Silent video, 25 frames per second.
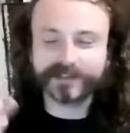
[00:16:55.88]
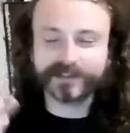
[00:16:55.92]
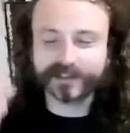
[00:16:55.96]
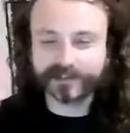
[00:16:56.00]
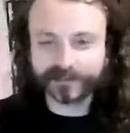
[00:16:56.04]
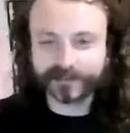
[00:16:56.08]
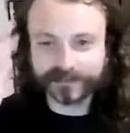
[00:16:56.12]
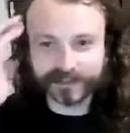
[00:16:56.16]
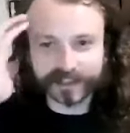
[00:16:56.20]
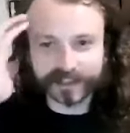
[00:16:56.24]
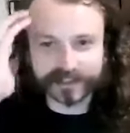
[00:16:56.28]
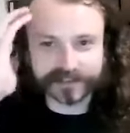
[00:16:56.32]

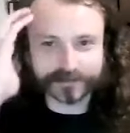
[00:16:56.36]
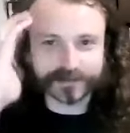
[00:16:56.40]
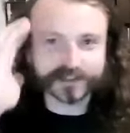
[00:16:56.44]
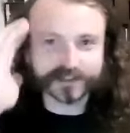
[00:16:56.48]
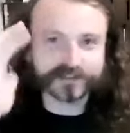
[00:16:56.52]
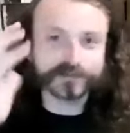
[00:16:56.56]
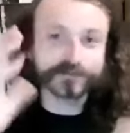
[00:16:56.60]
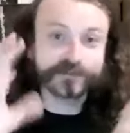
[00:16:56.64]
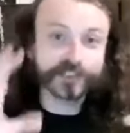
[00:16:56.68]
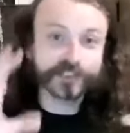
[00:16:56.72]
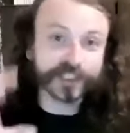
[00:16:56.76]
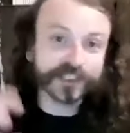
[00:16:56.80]
not to be
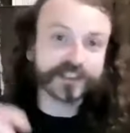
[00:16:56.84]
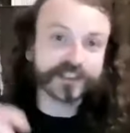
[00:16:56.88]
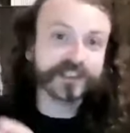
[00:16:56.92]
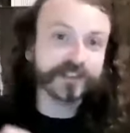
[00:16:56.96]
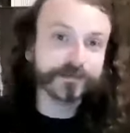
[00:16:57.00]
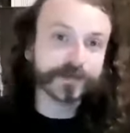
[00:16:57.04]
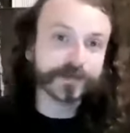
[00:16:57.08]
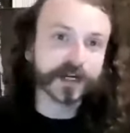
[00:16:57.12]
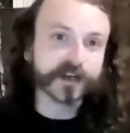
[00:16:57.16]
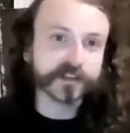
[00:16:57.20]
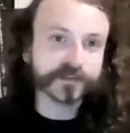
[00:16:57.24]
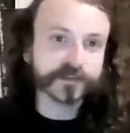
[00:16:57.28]
too cheeky
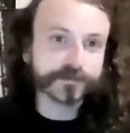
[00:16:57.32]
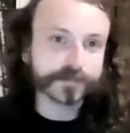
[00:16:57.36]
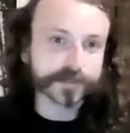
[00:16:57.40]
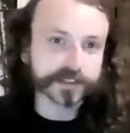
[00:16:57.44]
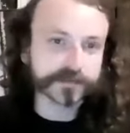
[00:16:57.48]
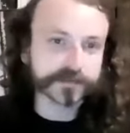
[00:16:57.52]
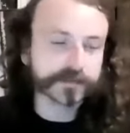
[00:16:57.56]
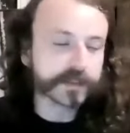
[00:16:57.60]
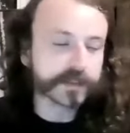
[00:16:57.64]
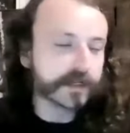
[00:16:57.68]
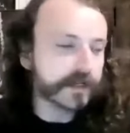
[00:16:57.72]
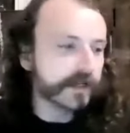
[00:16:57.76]
about it,
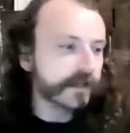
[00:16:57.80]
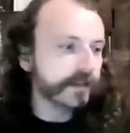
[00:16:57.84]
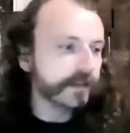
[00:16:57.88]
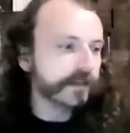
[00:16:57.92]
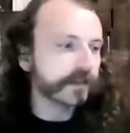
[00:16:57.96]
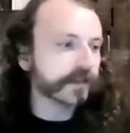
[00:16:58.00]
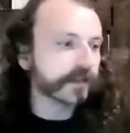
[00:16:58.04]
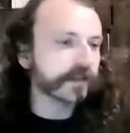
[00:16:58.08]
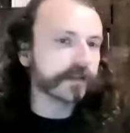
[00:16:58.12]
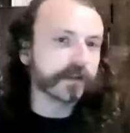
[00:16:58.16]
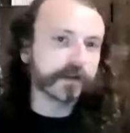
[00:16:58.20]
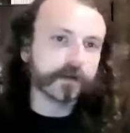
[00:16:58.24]
but
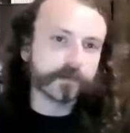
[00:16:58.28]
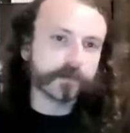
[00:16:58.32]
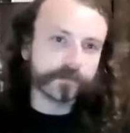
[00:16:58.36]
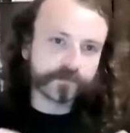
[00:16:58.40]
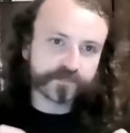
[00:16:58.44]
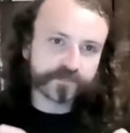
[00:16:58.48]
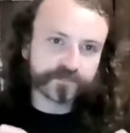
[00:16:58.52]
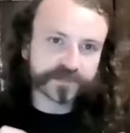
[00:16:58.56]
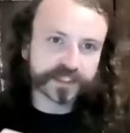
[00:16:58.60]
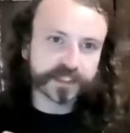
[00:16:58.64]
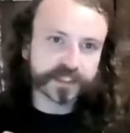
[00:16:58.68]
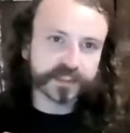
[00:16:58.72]
you know,
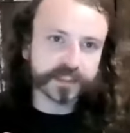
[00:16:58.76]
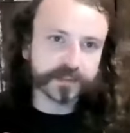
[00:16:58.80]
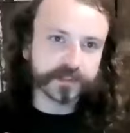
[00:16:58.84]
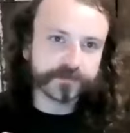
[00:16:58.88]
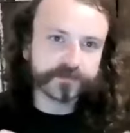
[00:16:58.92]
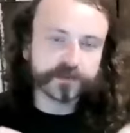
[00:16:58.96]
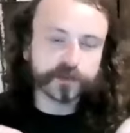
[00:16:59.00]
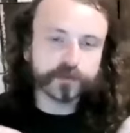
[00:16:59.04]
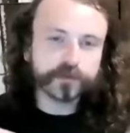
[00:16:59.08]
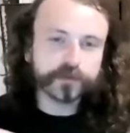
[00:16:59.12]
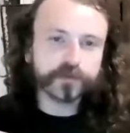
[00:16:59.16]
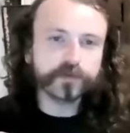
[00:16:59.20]

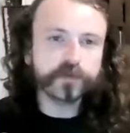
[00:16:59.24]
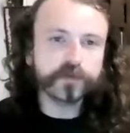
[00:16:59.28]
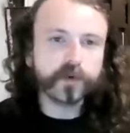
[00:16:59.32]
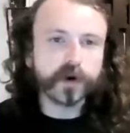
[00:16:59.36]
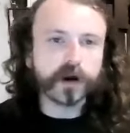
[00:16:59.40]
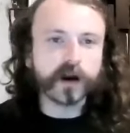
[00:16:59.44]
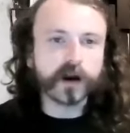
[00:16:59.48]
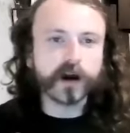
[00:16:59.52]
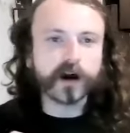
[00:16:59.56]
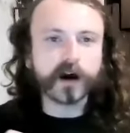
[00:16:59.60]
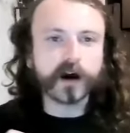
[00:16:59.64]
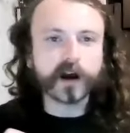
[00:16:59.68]
if
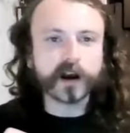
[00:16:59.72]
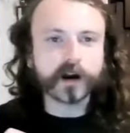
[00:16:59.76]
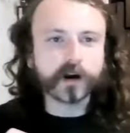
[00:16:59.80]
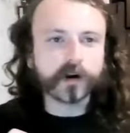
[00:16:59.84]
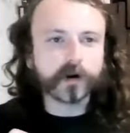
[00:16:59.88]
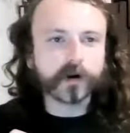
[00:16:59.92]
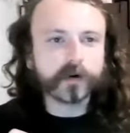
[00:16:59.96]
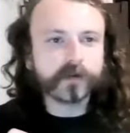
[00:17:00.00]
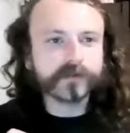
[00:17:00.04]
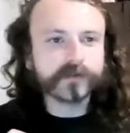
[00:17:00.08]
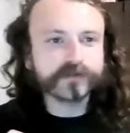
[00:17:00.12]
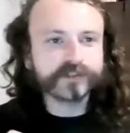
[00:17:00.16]
you are
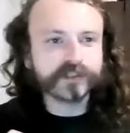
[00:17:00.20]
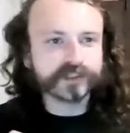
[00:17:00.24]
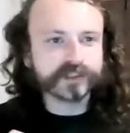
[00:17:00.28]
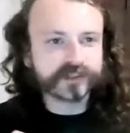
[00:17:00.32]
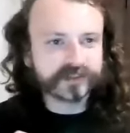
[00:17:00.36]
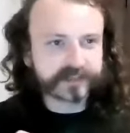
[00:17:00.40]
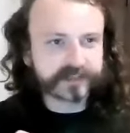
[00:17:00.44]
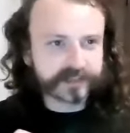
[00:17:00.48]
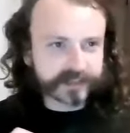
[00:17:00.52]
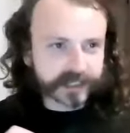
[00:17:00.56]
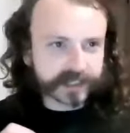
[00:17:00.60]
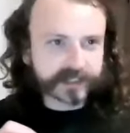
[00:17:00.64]

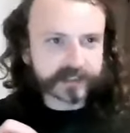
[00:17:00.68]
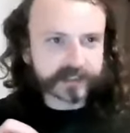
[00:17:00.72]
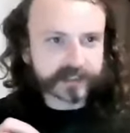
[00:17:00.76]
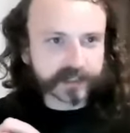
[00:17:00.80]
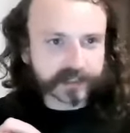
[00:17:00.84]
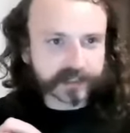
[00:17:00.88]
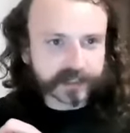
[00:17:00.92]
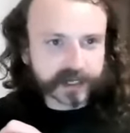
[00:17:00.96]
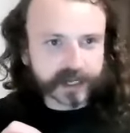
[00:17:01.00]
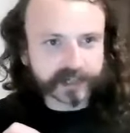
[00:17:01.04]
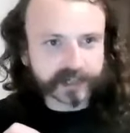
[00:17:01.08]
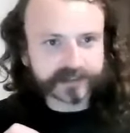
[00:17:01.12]
just getting
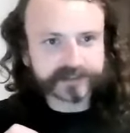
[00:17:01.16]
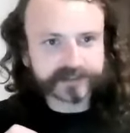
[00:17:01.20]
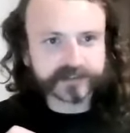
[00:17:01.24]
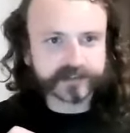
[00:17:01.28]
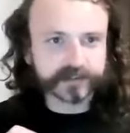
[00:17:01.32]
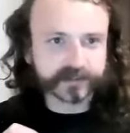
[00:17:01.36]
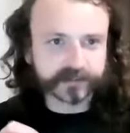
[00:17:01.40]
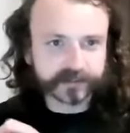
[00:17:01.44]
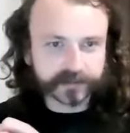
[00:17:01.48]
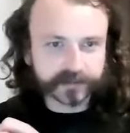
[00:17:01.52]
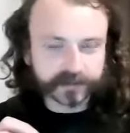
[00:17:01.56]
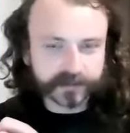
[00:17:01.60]
a
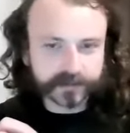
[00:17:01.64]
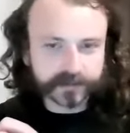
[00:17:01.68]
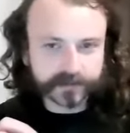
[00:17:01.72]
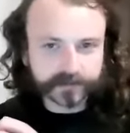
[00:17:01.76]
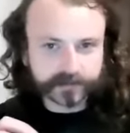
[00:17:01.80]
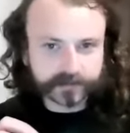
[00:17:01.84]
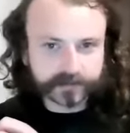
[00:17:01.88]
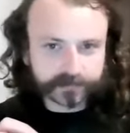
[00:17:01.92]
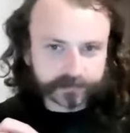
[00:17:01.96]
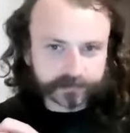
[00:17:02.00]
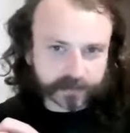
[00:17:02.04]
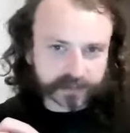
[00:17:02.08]
constant
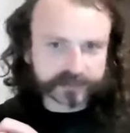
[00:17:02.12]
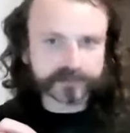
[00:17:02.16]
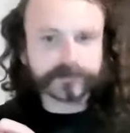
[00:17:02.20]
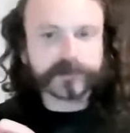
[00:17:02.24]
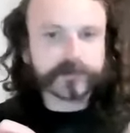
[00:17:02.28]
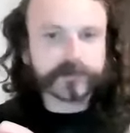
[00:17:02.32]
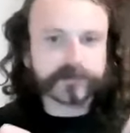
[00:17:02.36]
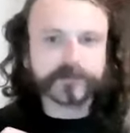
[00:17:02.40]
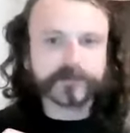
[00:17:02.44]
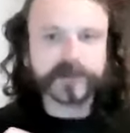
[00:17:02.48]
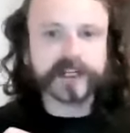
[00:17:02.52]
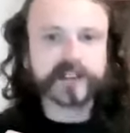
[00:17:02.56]
flux of
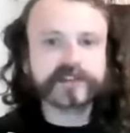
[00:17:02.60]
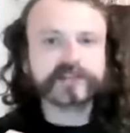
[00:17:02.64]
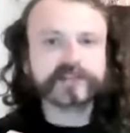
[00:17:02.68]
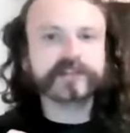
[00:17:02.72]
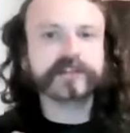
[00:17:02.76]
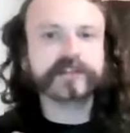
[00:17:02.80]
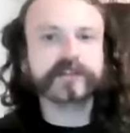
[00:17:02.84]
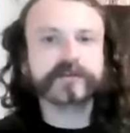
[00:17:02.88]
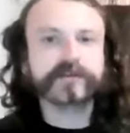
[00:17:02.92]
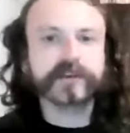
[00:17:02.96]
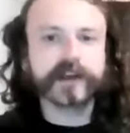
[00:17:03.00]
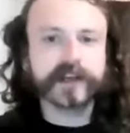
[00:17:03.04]

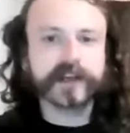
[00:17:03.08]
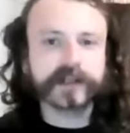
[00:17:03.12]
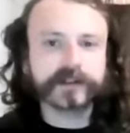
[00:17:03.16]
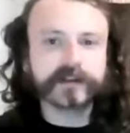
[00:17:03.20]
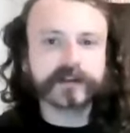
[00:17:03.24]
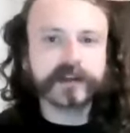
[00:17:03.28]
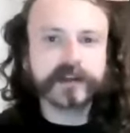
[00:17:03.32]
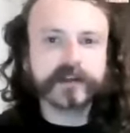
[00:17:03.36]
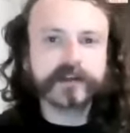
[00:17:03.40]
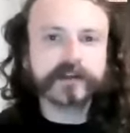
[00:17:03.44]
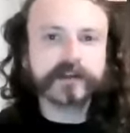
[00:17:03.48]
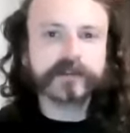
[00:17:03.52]
information of like
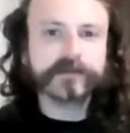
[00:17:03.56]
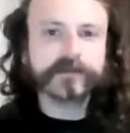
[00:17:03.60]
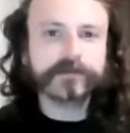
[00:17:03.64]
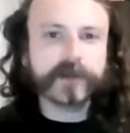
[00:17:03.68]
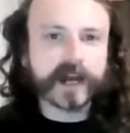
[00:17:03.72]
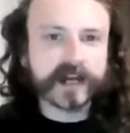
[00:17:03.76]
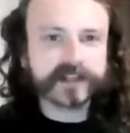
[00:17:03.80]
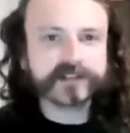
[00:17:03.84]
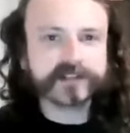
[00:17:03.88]
Fox